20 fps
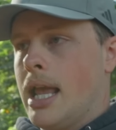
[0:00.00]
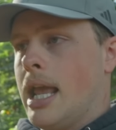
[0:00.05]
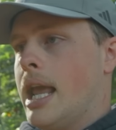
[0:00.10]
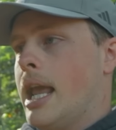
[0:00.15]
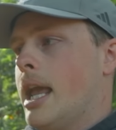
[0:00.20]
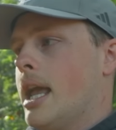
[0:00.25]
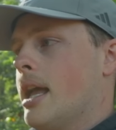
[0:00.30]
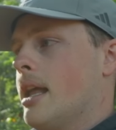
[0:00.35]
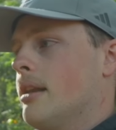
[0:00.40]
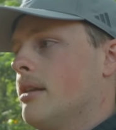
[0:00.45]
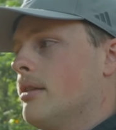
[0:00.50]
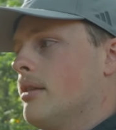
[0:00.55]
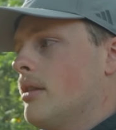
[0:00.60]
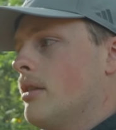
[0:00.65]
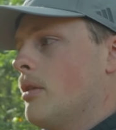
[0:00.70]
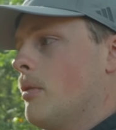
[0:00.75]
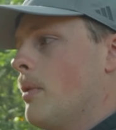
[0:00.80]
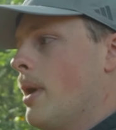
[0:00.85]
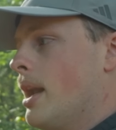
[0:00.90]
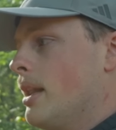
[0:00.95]
And
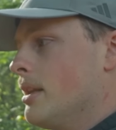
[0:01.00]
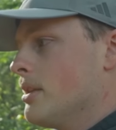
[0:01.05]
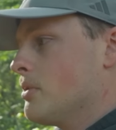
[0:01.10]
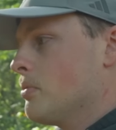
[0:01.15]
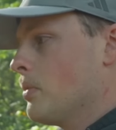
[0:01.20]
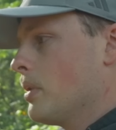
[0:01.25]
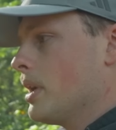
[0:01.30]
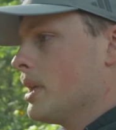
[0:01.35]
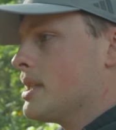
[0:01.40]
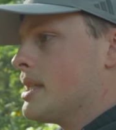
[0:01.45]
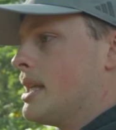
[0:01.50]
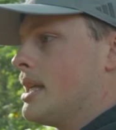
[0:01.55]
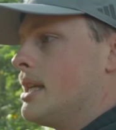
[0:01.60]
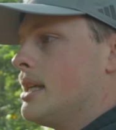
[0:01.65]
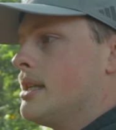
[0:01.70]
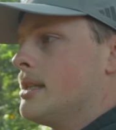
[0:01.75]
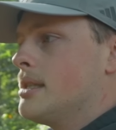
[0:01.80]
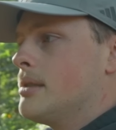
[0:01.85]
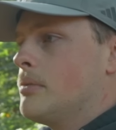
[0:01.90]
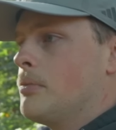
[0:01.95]
the way this works
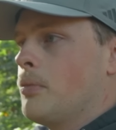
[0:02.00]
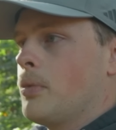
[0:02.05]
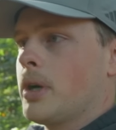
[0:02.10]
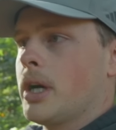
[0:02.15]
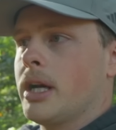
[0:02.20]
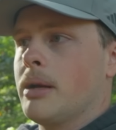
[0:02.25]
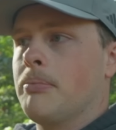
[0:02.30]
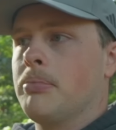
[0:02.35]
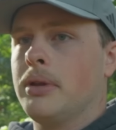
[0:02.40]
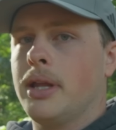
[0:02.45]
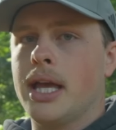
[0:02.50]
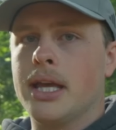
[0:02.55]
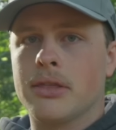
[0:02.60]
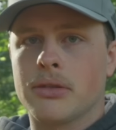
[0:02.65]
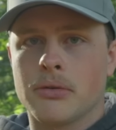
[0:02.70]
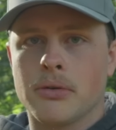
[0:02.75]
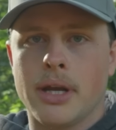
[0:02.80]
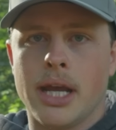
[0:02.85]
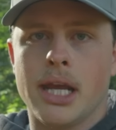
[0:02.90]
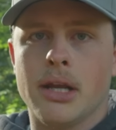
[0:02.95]
is we're gonna play
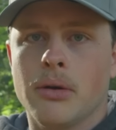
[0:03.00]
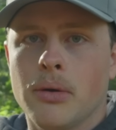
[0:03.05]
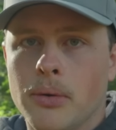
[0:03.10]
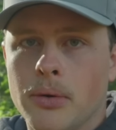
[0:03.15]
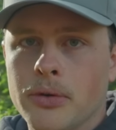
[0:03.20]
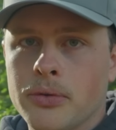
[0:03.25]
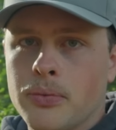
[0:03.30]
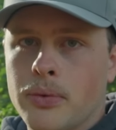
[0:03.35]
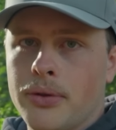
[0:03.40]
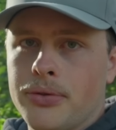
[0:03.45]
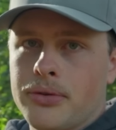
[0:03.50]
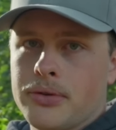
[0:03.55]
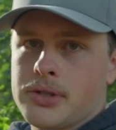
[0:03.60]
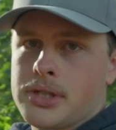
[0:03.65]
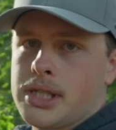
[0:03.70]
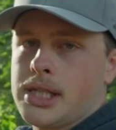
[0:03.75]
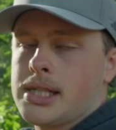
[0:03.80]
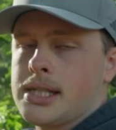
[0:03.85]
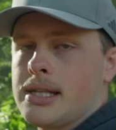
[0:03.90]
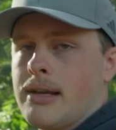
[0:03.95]
through eight holes, one through
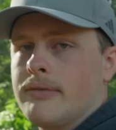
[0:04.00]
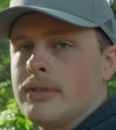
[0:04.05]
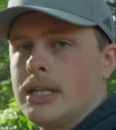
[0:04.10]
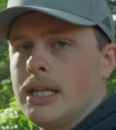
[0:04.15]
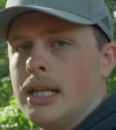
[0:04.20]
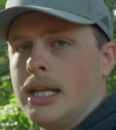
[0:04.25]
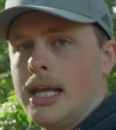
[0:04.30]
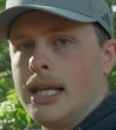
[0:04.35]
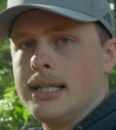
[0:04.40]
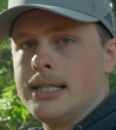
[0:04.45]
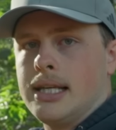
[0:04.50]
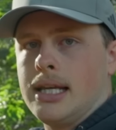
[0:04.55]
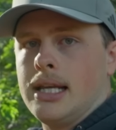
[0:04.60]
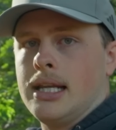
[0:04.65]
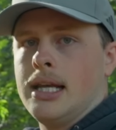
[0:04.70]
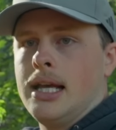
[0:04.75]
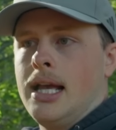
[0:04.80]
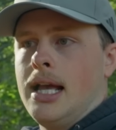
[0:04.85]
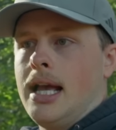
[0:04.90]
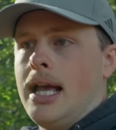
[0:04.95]
six, 17, and
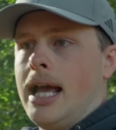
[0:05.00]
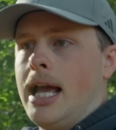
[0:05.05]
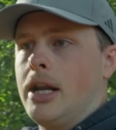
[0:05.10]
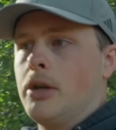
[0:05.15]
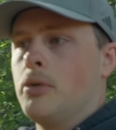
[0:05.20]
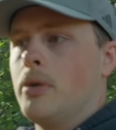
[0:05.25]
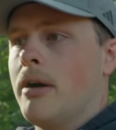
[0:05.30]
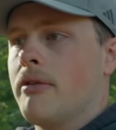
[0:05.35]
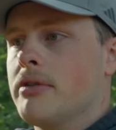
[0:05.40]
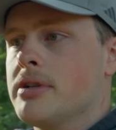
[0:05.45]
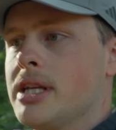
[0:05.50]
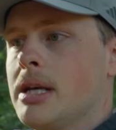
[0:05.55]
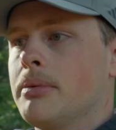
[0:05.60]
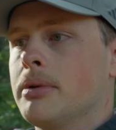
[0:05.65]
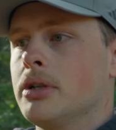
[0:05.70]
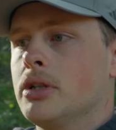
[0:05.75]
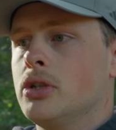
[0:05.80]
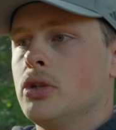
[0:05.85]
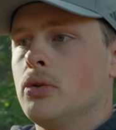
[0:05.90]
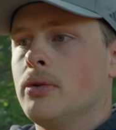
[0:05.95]
18, and whoever's able
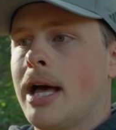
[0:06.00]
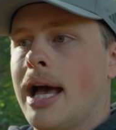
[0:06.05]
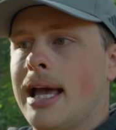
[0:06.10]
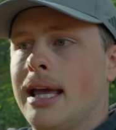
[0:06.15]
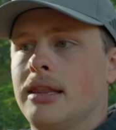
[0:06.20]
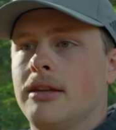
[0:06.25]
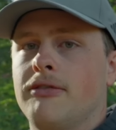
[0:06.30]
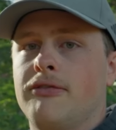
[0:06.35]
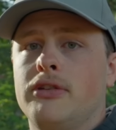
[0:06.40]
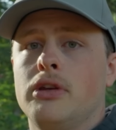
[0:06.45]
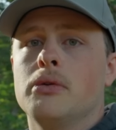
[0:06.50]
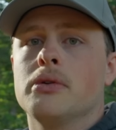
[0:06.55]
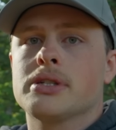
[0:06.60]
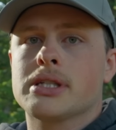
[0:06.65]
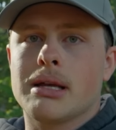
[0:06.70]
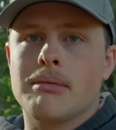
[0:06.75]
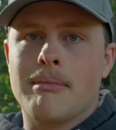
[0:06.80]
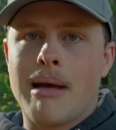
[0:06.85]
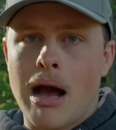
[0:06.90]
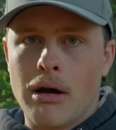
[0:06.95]
to do that in the
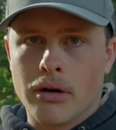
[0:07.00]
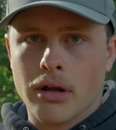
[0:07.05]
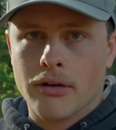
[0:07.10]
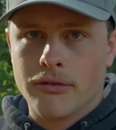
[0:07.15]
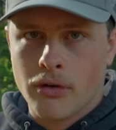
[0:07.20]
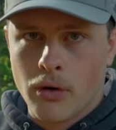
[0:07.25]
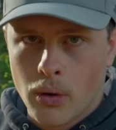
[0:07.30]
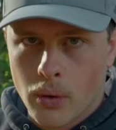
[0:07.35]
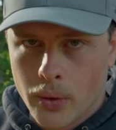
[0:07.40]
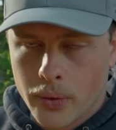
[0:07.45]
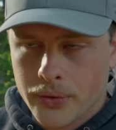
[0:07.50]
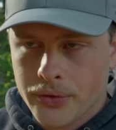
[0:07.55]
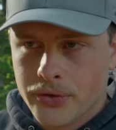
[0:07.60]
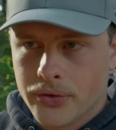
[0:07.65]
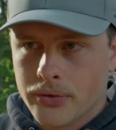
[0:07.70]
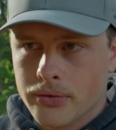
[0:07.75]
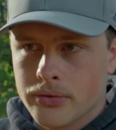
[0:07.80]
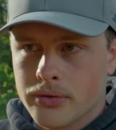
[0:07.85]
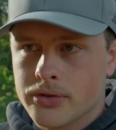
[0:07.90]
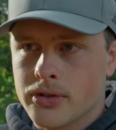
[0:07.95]
fewest amount of
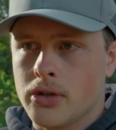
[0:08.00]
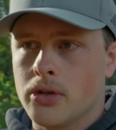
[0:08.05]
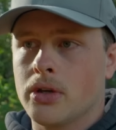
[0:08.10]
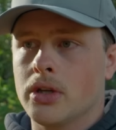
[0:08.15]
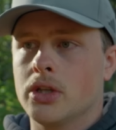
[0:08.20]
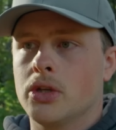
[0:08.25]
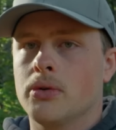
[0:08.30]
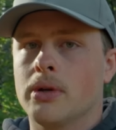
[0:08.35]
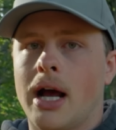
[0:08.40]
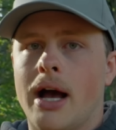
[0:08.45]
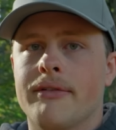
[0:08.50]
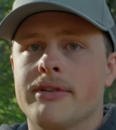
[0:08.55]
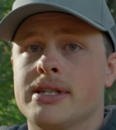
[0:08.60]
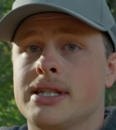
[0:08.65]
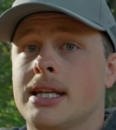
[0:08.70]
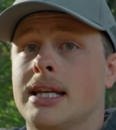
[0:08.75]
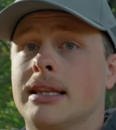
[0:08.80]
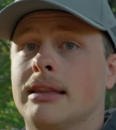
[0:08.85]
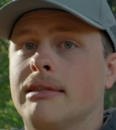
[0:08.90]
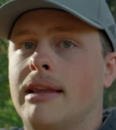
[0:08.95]
holes, so you could do it
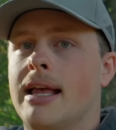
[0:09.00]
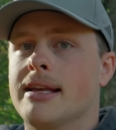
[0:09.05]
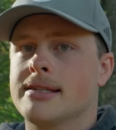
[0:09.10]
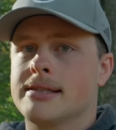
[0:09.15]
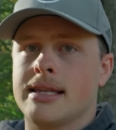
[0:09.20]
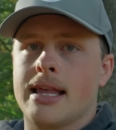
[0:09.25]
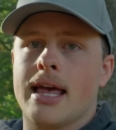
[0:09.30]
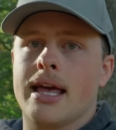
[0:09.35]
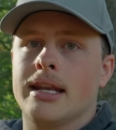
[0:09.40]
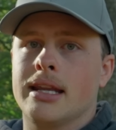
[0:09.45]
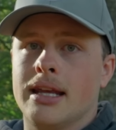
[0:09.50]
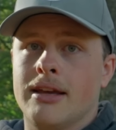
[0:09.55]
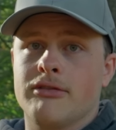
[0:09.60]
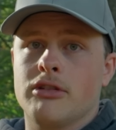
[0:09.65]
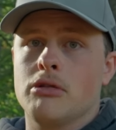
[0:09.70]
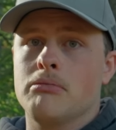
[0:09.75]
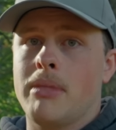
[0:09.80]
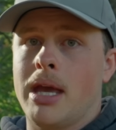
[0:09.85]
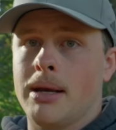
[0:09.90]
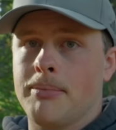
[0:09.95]
obviously in less than
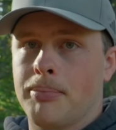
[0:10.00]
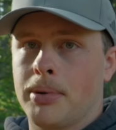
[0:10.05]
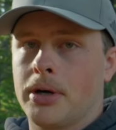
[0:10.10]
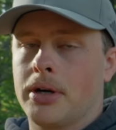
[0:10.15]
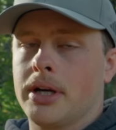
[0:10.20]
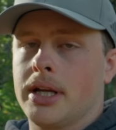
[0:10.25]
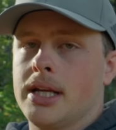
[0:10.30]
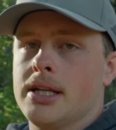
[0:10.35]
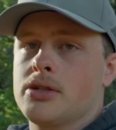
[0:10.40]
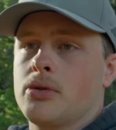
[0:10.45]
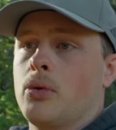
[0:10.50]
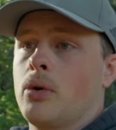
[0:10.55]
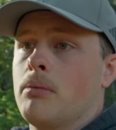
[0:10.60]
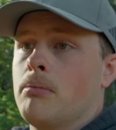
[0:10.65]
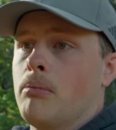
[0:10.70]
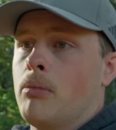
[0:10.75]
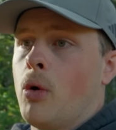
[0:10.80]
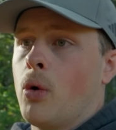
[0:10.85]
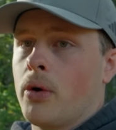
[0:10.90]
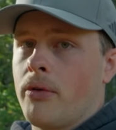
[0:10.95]
if you make birdies or
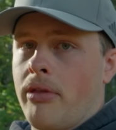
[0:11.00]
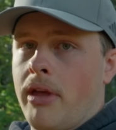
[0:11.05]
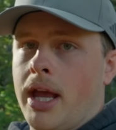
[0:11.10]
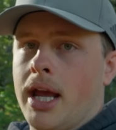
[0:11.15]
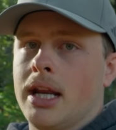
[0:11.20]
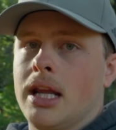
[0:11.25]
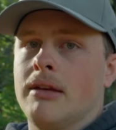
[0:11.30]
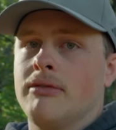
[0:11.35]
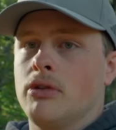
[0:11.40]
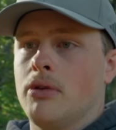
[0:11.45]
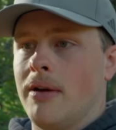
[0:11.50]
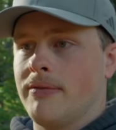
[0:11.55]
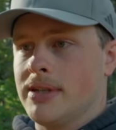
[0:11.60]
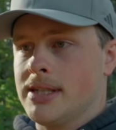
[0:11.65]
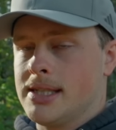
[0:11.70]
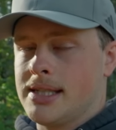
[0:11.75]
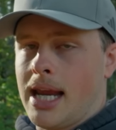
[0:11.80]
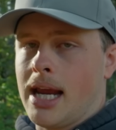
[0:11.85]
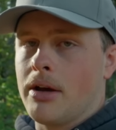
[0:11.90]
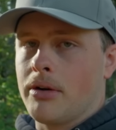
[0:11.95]
more than if you have to
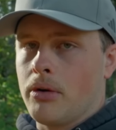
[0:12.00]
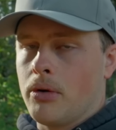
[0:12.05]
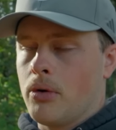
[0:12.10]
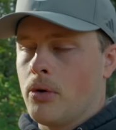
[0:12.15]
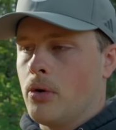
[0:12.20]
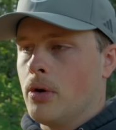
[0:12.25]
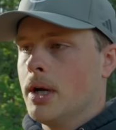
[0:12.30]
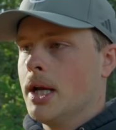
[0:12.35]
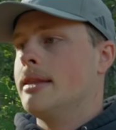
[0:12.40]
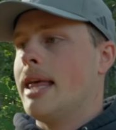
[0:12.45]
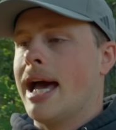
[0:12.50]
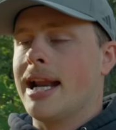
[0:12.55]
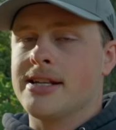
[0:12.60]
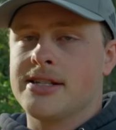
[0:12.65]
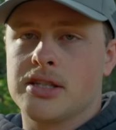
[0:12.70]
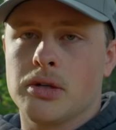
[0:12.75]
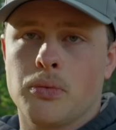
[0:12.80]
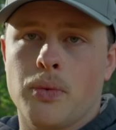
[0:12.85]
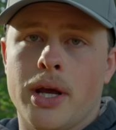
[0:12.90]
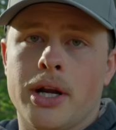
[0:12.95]
stay on a hole. That
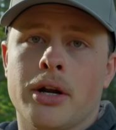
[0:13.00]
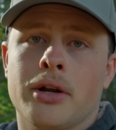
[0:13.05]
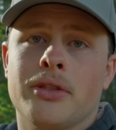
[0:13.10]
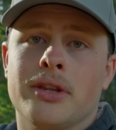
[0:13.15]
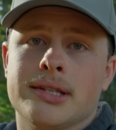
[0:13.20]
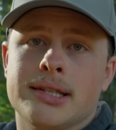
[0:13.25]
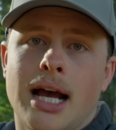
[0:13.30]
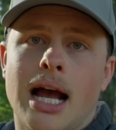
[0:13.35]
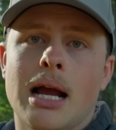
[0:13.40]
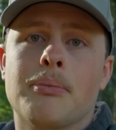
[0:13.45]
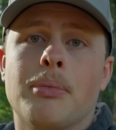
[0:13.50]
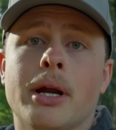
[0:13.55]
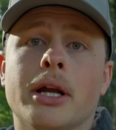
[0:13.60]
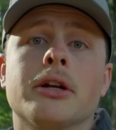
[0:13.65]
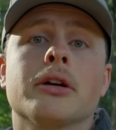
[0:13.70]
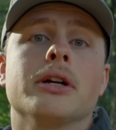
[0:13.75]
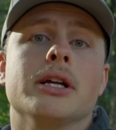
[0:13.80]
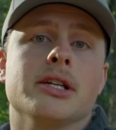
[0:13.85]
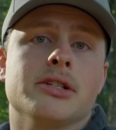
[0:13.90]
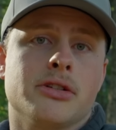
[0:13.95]
is the winner. The
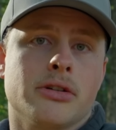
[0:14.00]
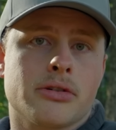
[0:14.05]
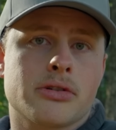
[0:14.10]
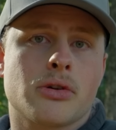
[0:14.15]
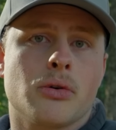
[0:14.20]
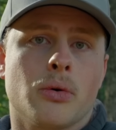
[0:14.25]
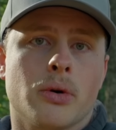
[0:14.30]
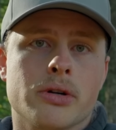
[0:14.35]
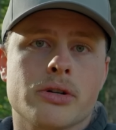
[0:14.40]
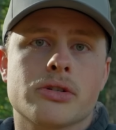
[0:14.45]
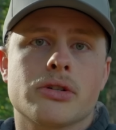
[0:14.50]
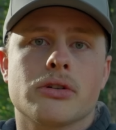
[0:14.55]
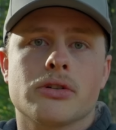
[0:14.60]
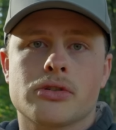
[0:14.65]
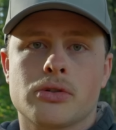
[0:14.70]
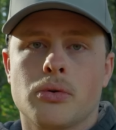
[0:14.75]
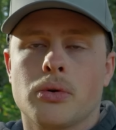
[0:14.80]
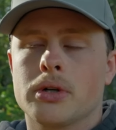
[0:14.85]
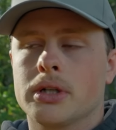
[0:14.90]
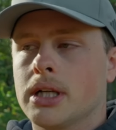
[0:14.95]
tiebreaker is your score. So your
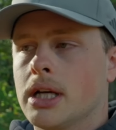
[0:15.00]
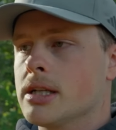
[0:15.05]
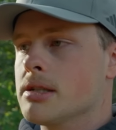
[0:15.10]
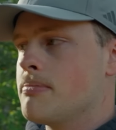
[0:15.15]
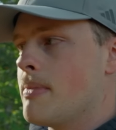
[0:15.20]
score does